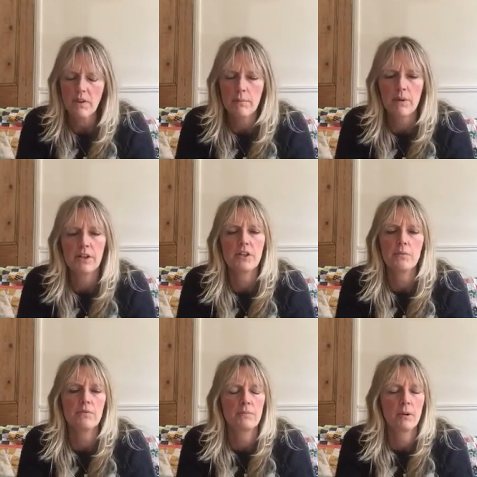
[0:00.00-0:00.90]
But you
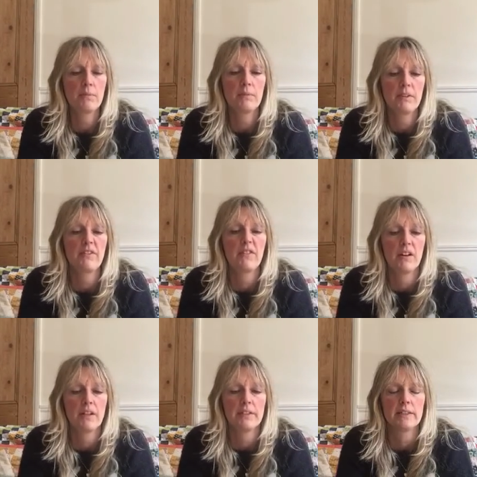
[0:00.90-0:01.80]
will probably
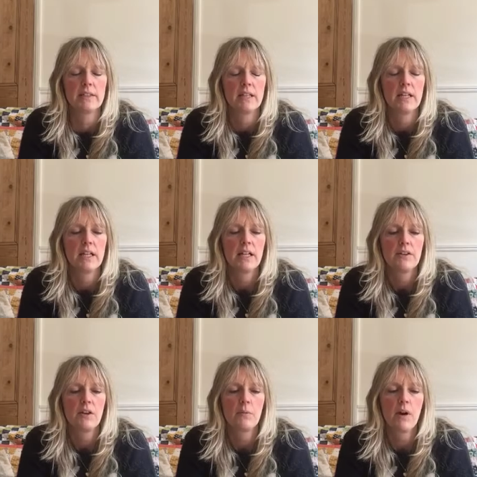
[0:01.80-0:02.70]
find
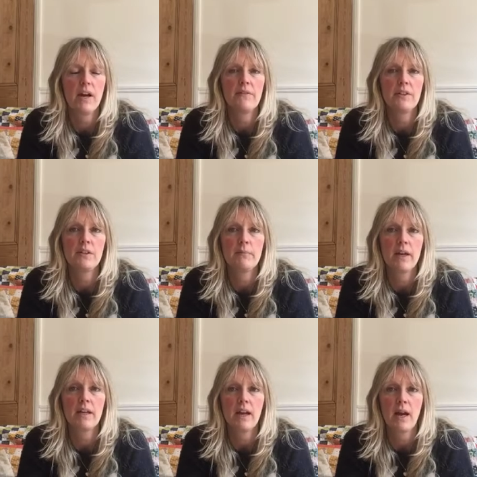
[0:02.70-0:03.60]
that whatever you
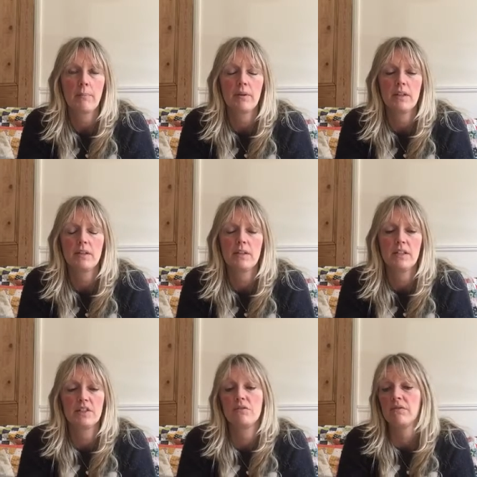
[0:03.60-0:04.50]
make happen
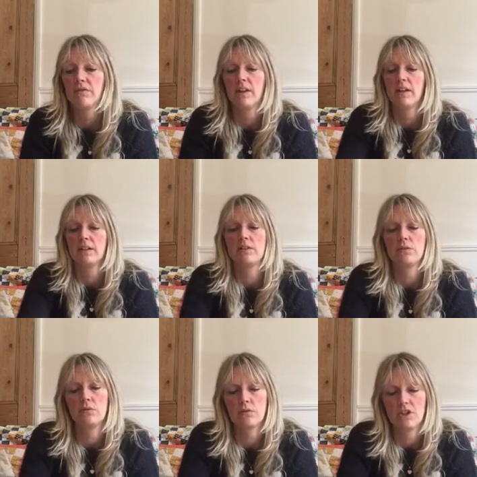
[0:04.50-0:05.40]
is reversed
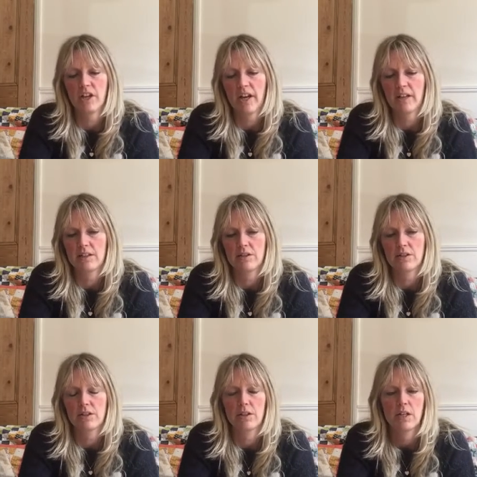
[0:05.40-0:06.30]
or
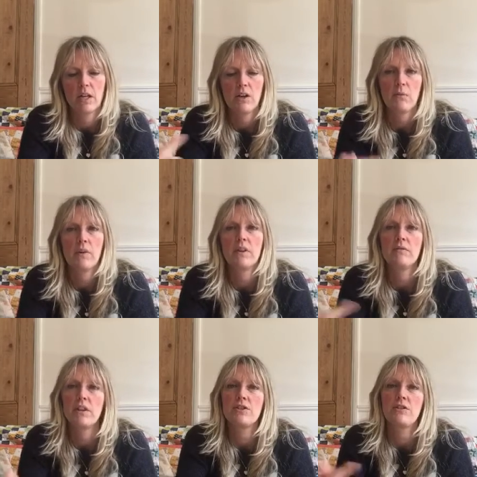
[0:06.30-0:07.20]
changed when the
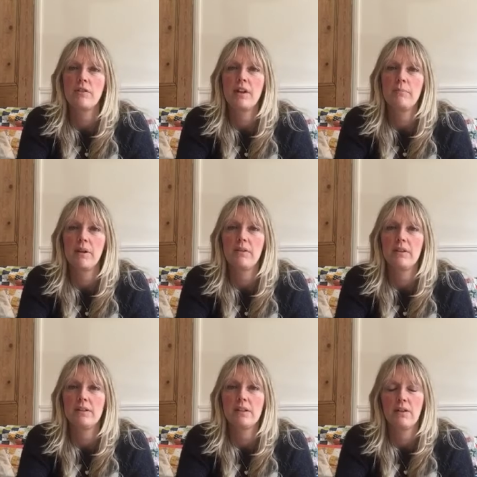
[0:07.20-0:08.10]
retrograde
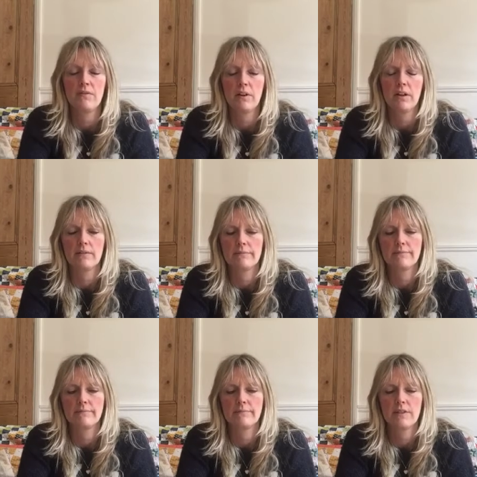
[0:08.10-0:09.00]
period is over.
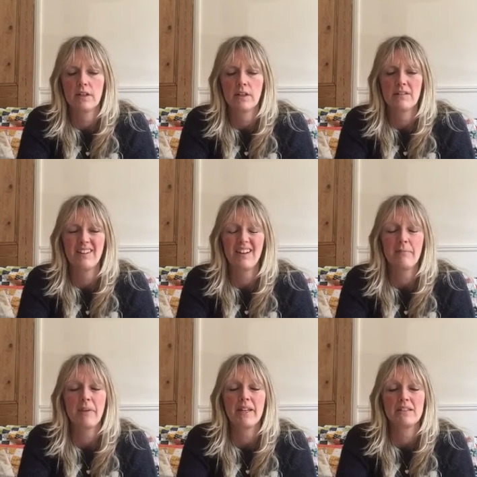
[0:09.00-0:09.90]
So it kind
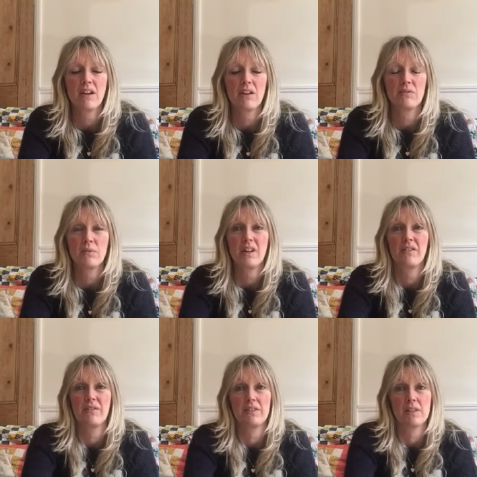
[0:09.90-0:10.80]
of makes hard work
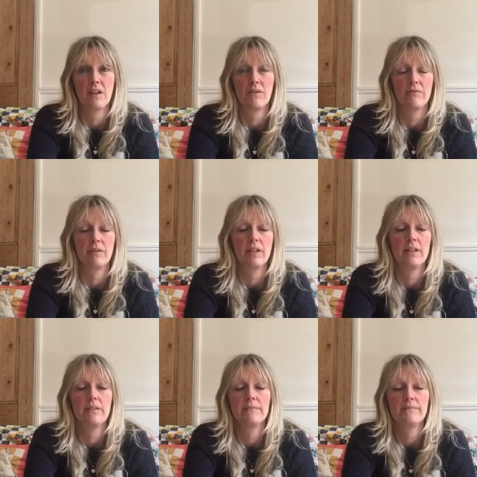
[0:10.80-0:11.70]
for yourself,
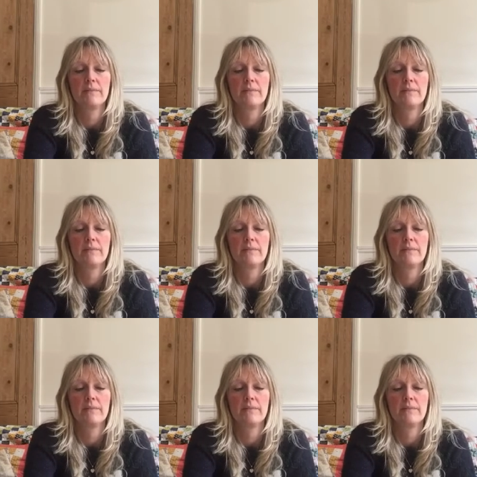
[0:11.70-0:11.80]
really.